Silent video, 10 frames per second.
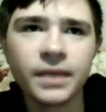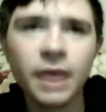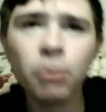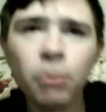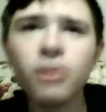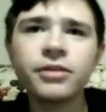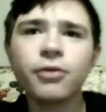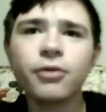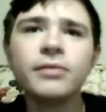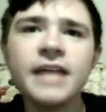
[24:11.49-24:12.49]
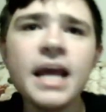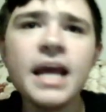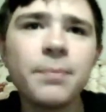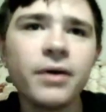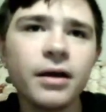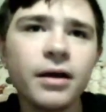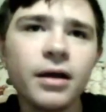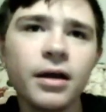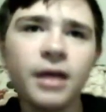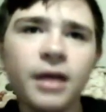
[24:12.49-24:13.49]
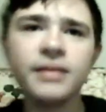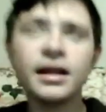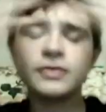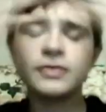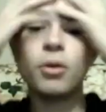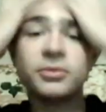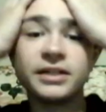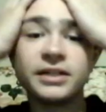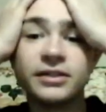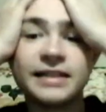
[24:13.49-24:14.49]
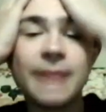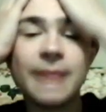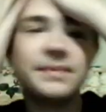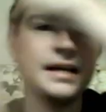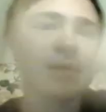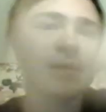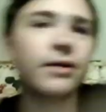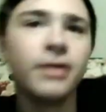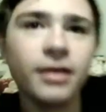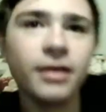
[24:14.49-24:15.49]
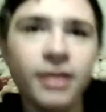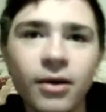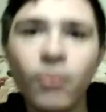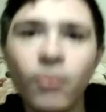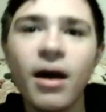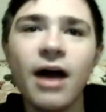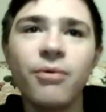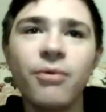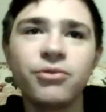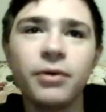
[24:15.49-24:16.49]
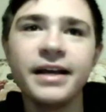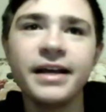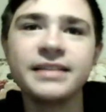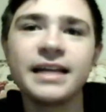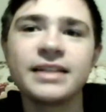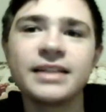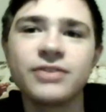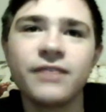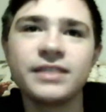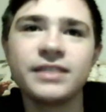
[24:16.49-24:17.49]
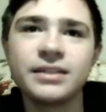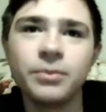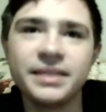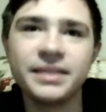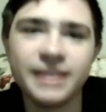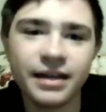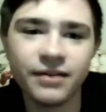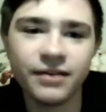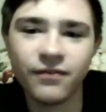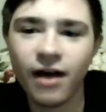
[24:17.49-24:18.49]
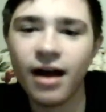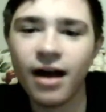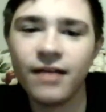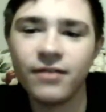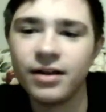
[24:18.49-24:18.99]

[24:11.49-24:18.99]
He will look to throw deep. And that is almost intercepted. Wow, with 28 seconds left, as it'll be 2nd and 5.